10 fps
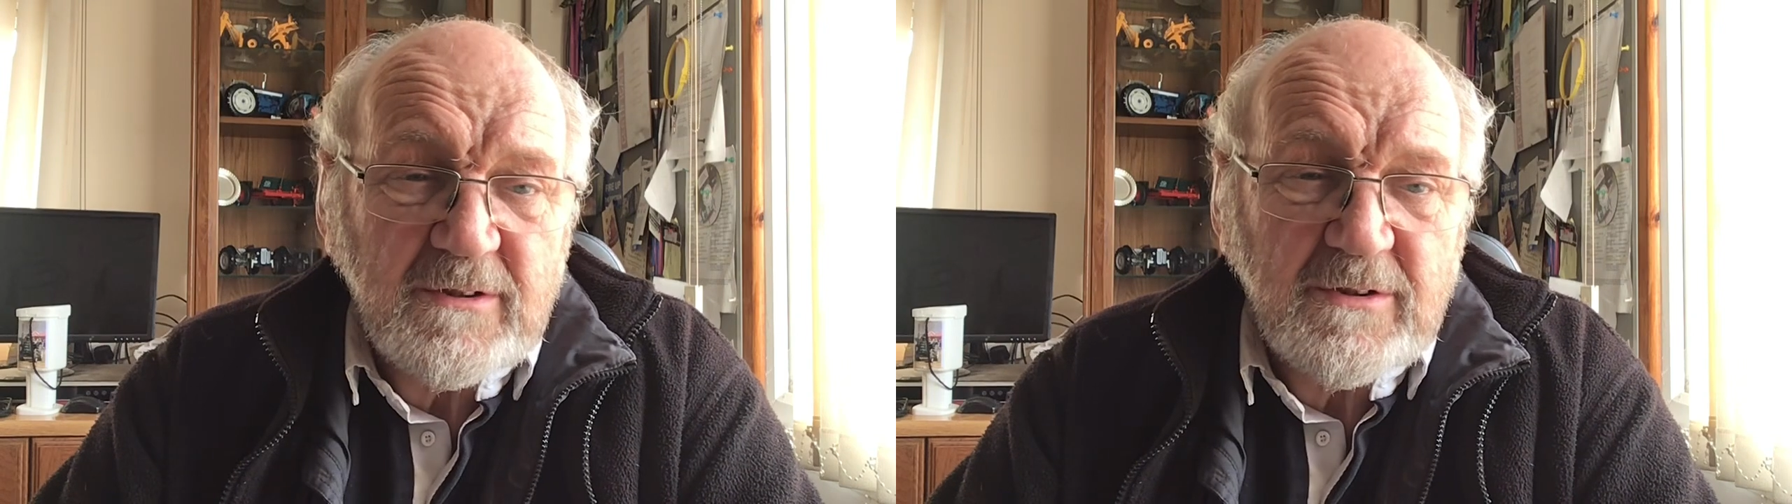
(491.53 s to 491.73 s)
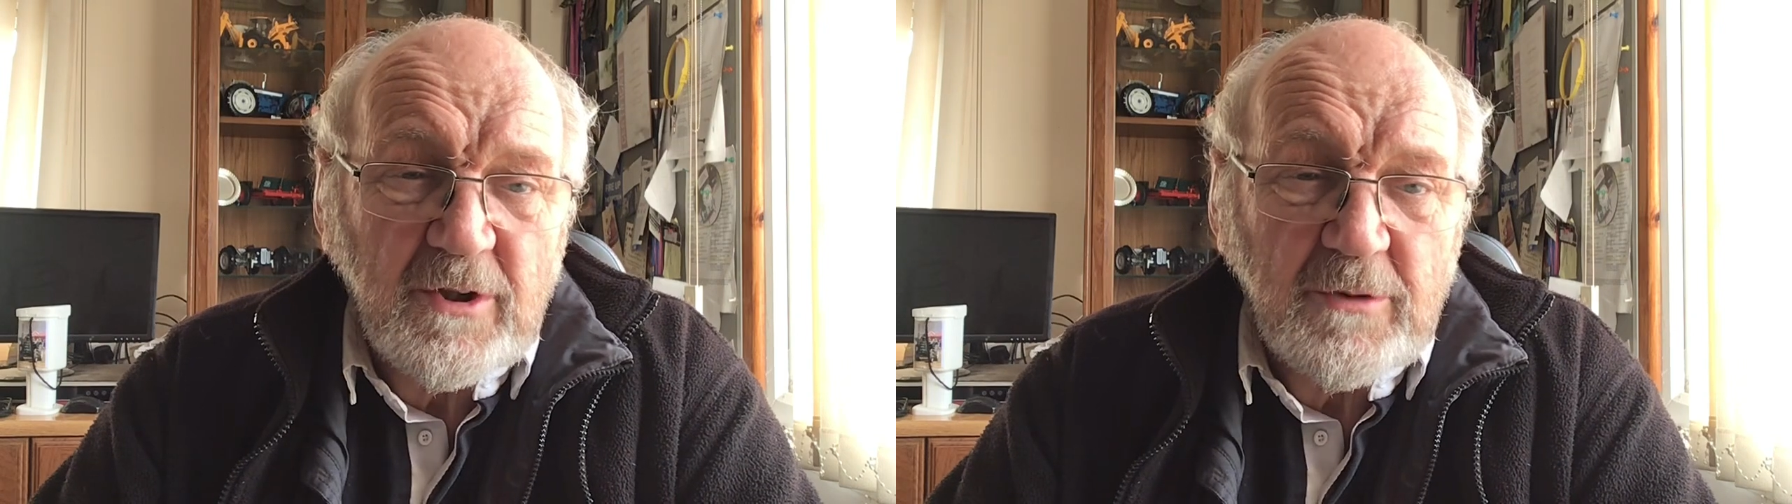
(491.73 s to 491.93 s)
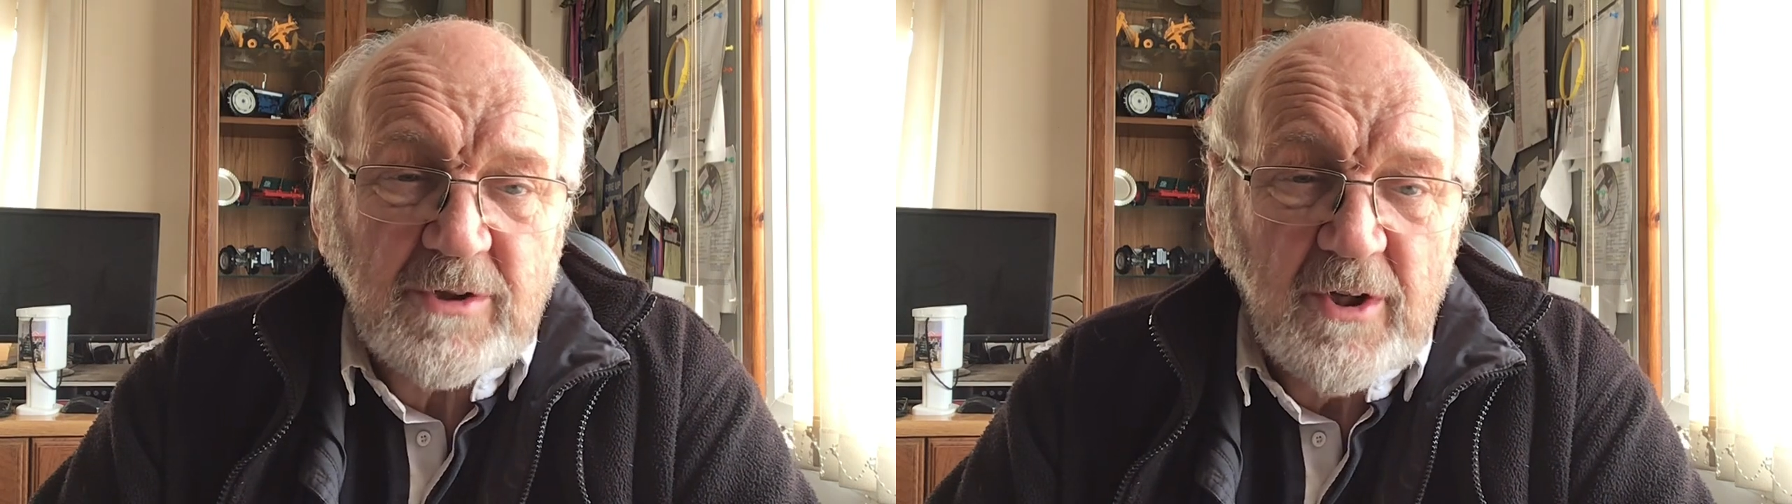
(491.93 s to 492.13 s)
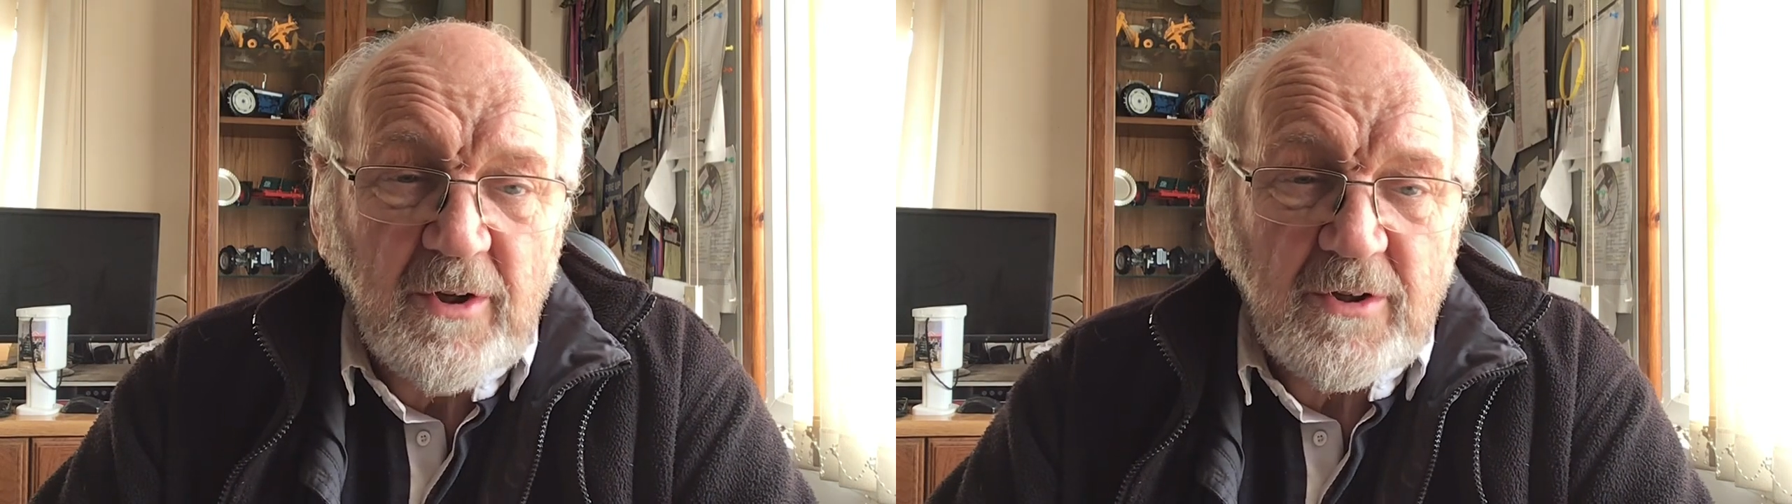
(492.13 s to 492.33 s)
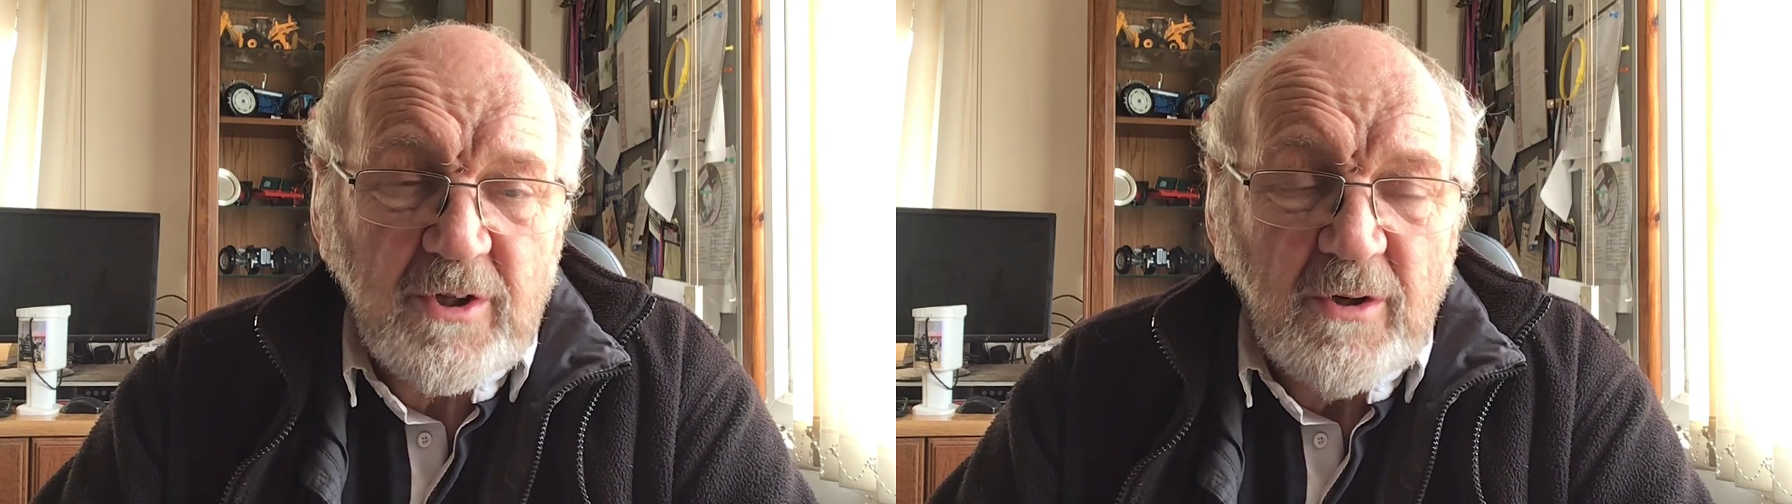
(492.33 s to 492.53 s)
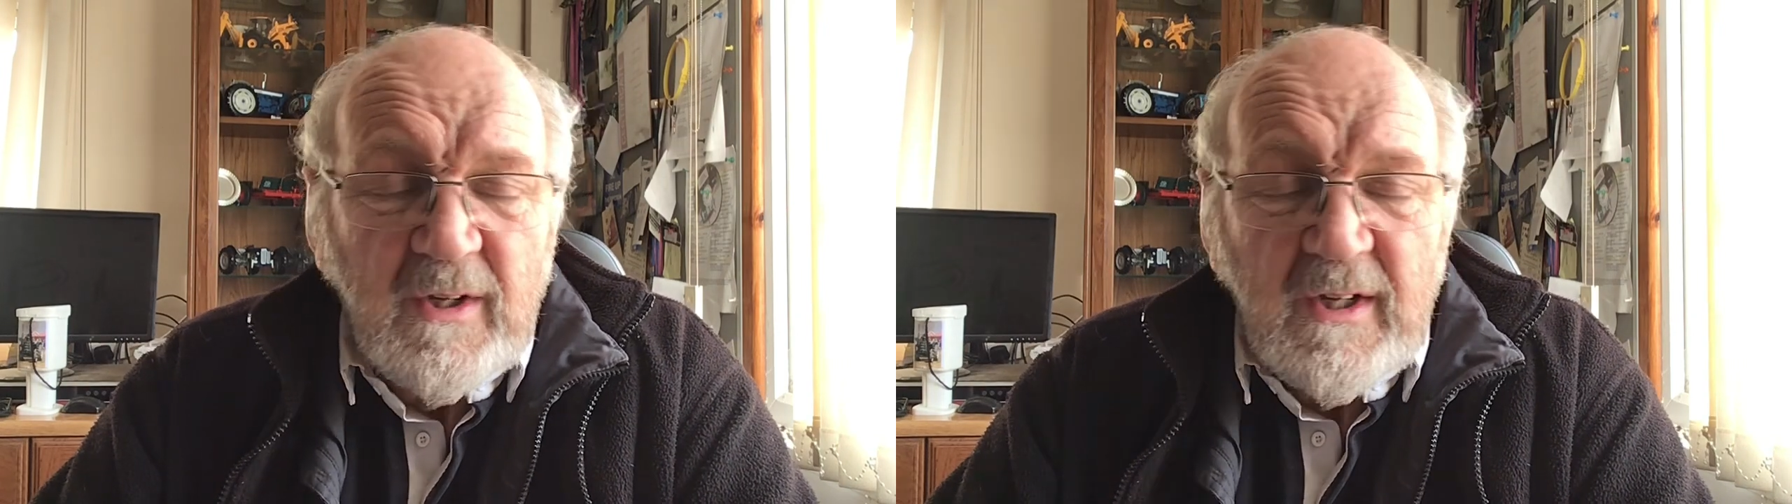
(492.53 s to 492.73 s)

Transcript: time's gone on, so